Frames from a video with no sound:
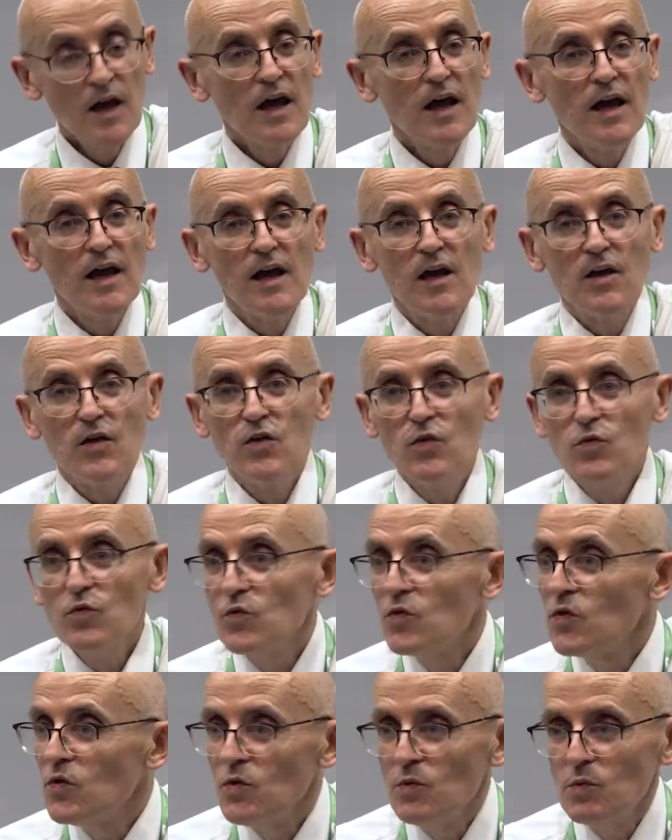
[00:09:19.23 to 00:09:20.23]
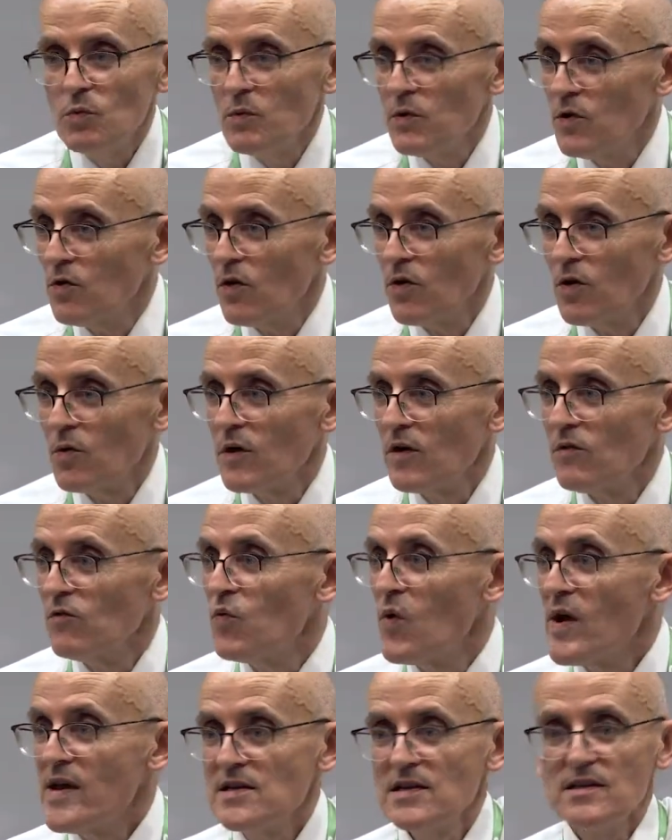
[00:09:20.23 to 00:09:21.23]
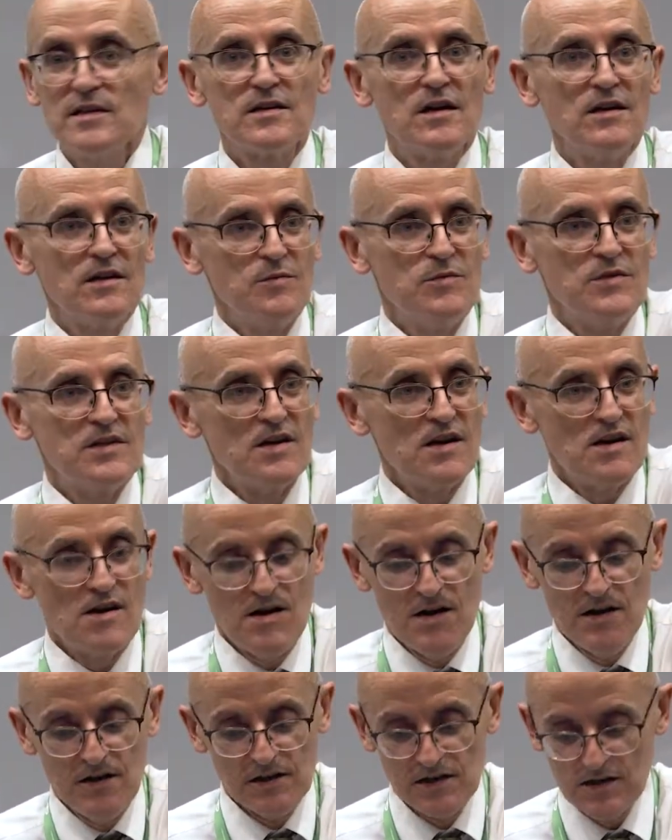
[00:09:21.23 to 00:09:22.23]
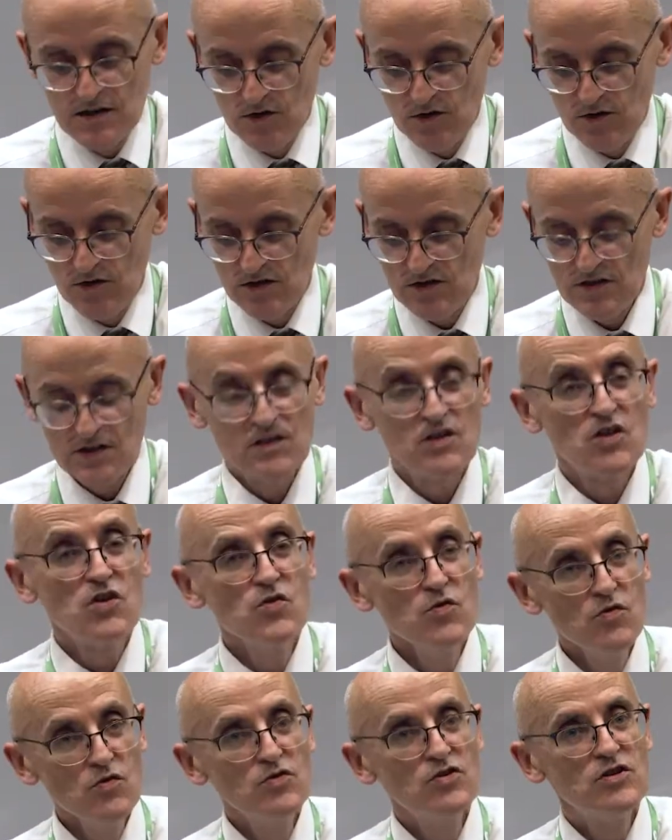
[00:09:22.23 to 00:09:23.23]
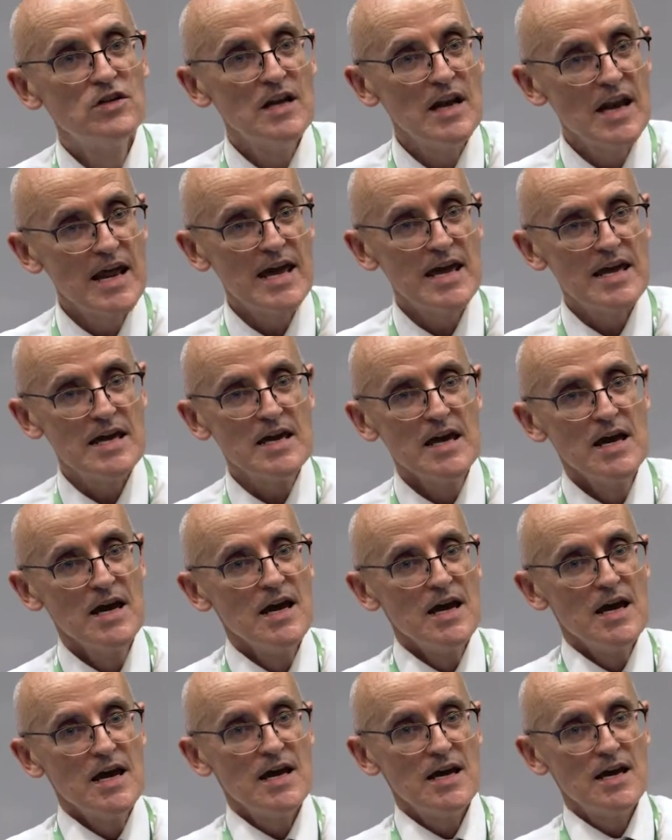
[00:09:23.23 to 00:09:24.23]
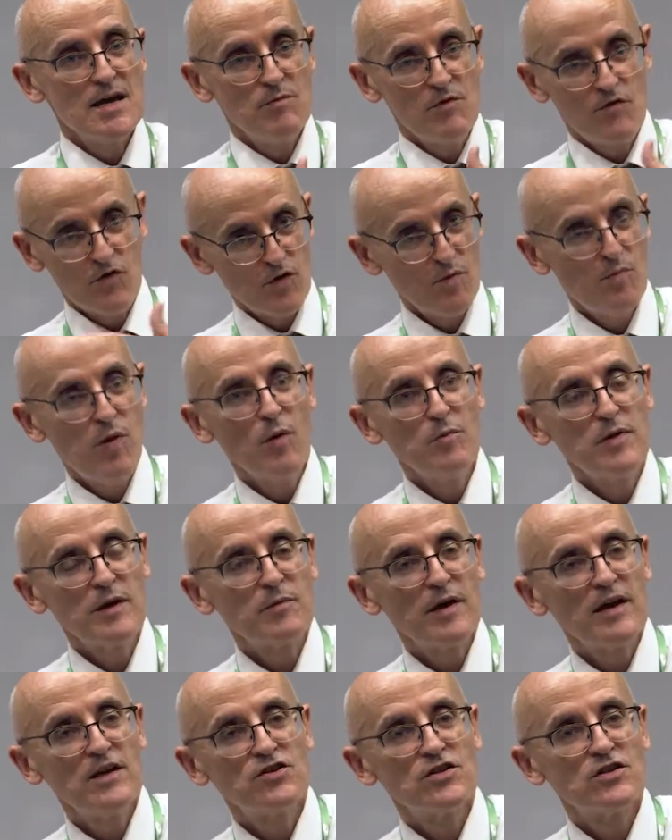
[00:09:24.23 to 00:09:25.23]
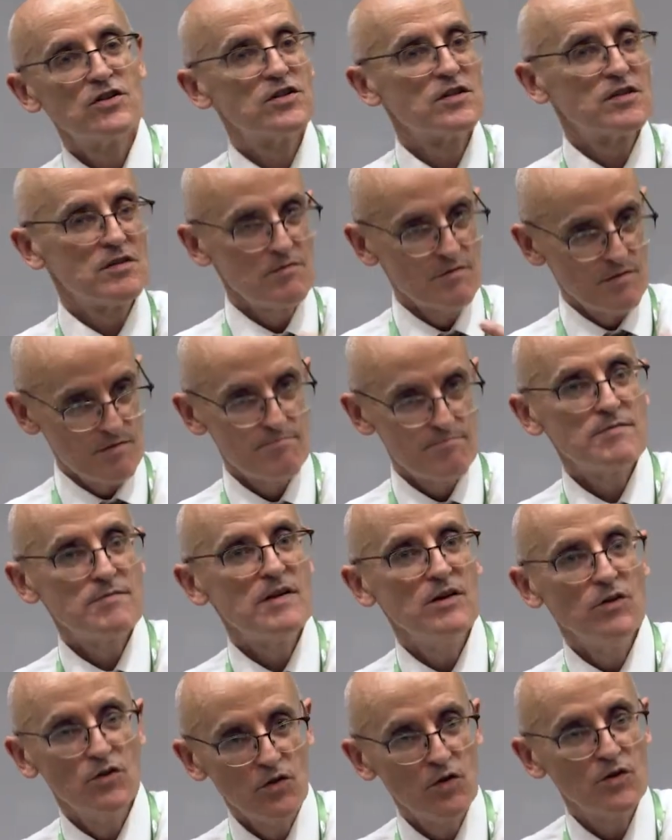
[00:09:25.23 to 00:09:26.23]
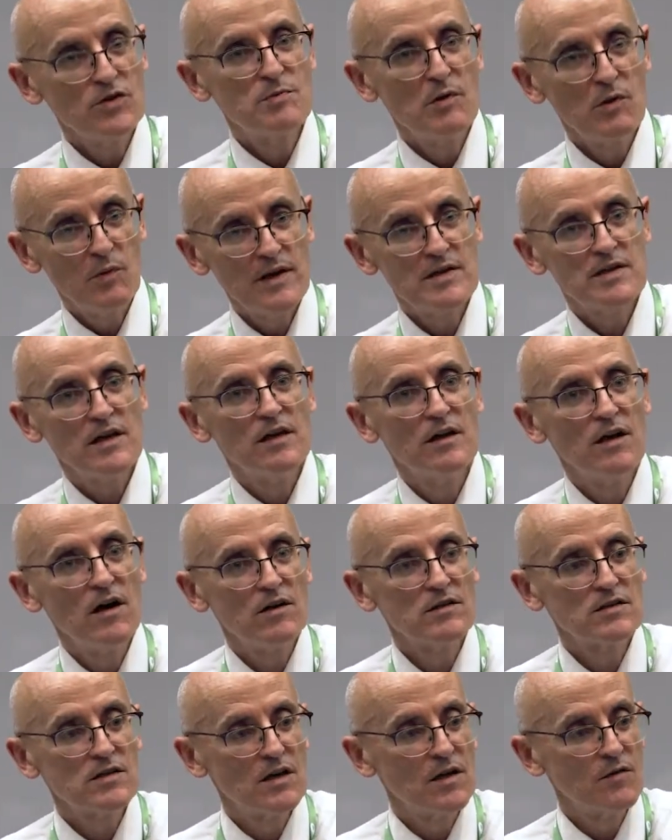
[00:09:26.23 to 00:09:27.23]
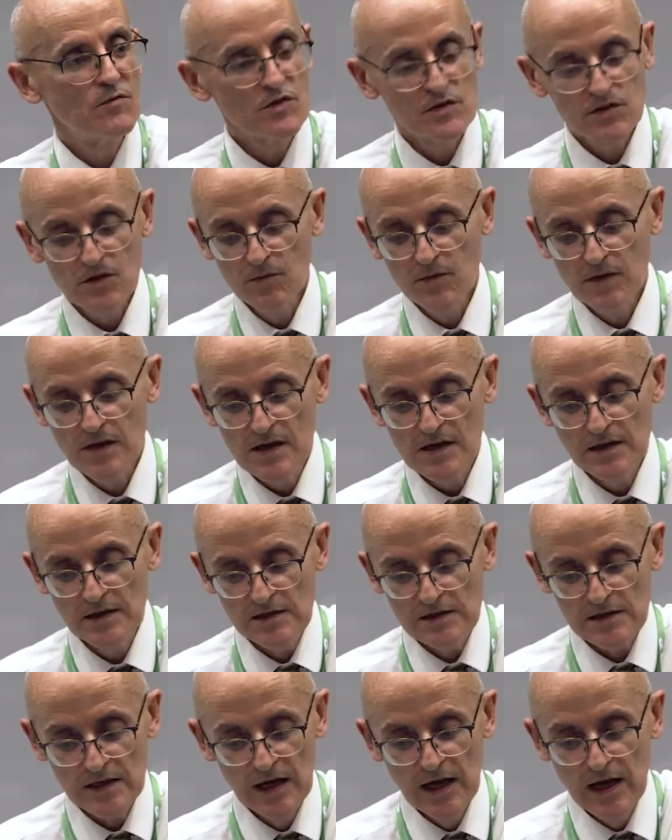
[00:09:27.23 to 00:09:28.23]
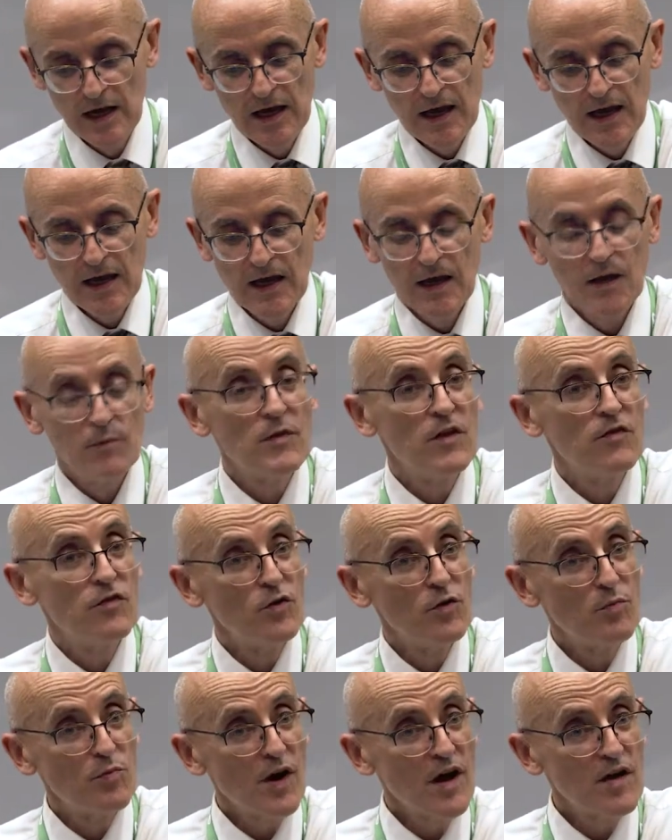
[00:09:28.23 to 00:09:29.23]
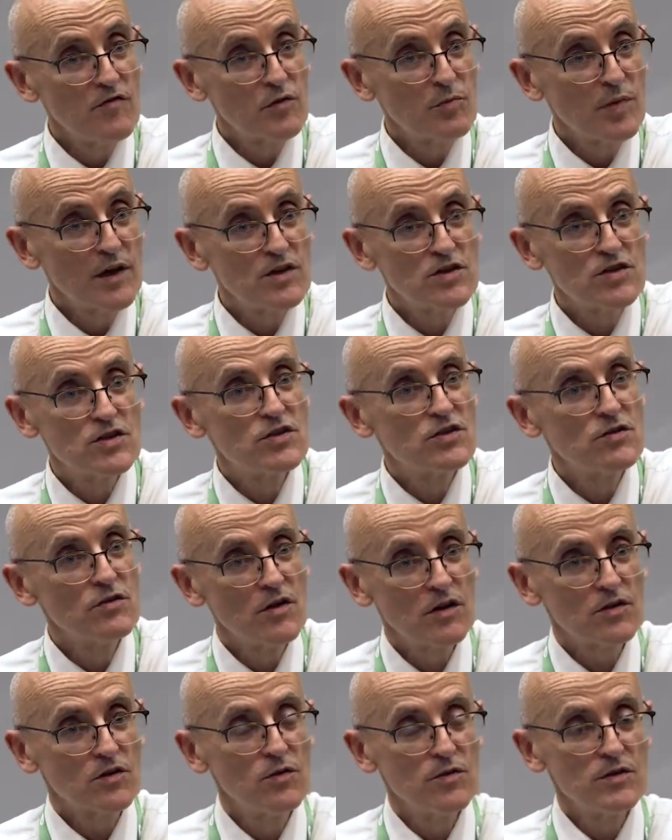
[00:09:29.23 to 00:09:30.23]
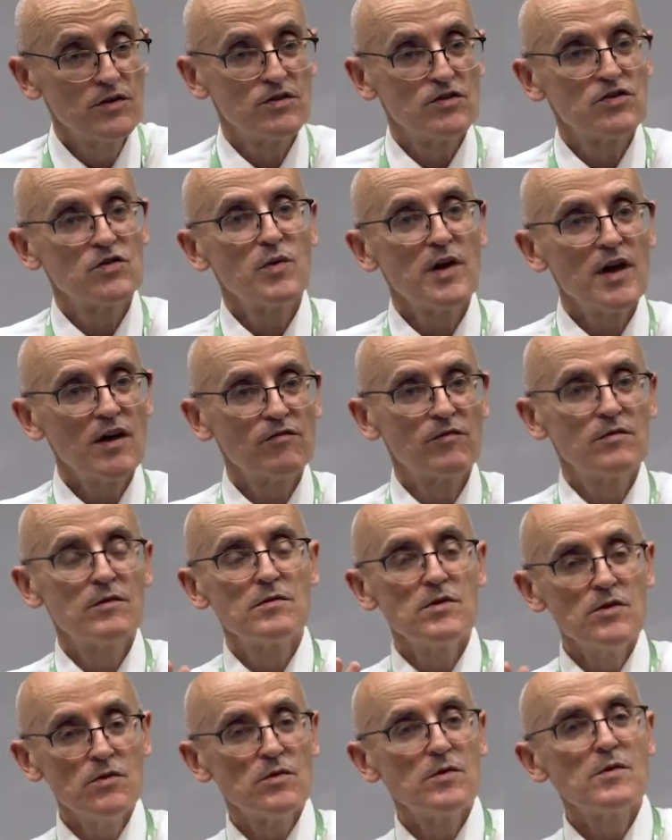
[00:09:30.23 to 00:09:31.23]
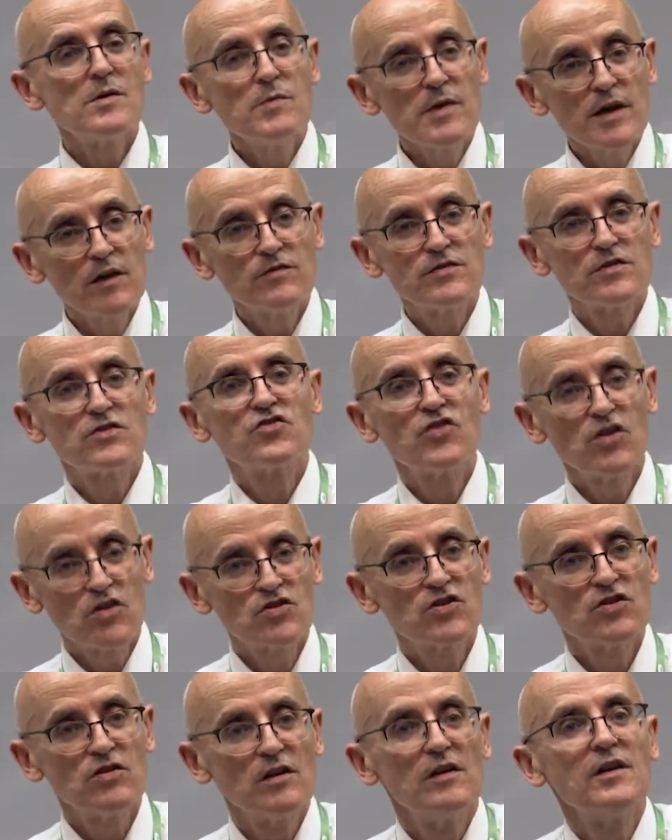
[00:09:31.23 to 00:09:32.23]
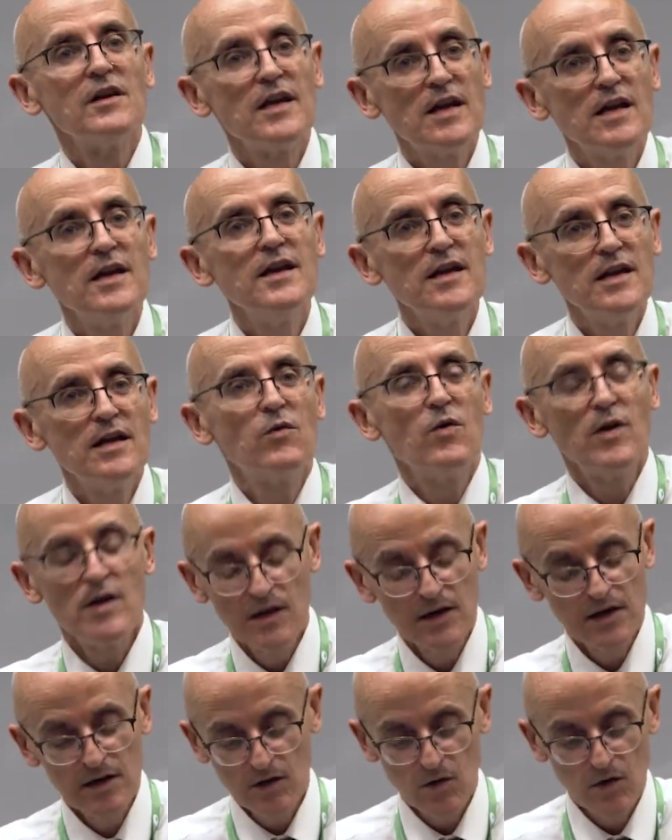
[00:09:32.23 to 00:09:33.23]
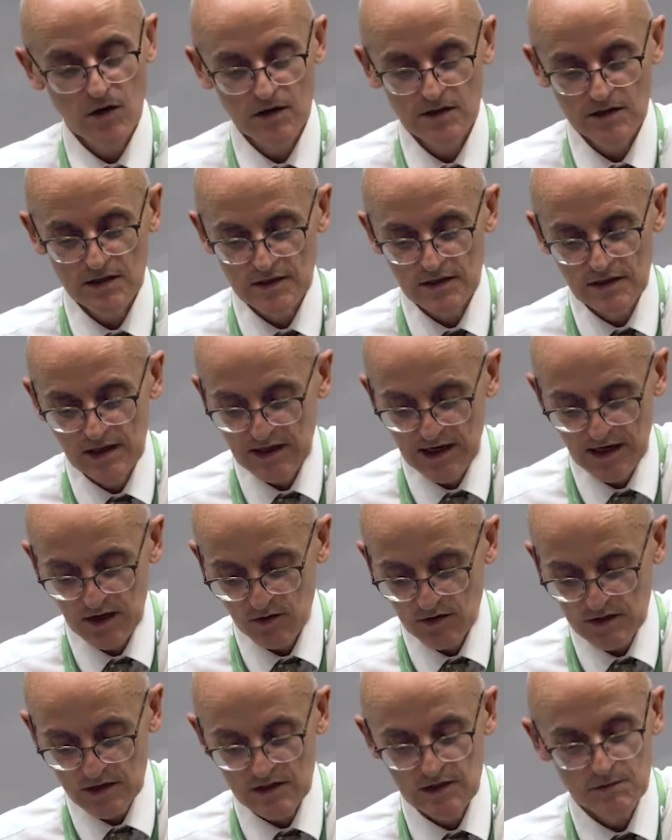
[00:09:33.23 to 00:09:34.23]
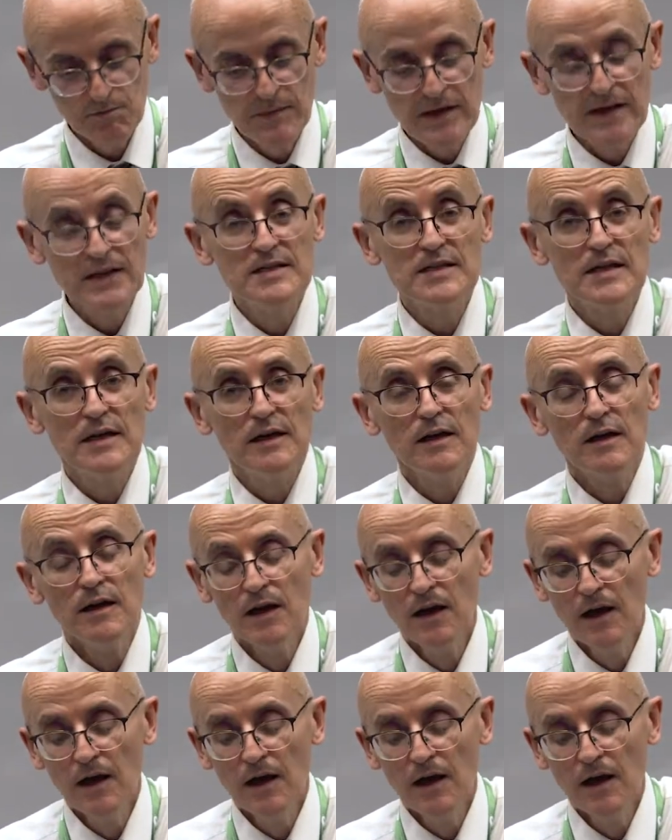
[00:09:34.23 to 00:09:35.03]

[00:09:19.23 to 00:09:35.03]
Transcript: You're all aware of waiting times in Ireland. There's this huge delay. If you're a public patient, you're going to be waiting a long time for some things. If you're a private patient, you're not going to. So we have structural inequalities and inequities built in.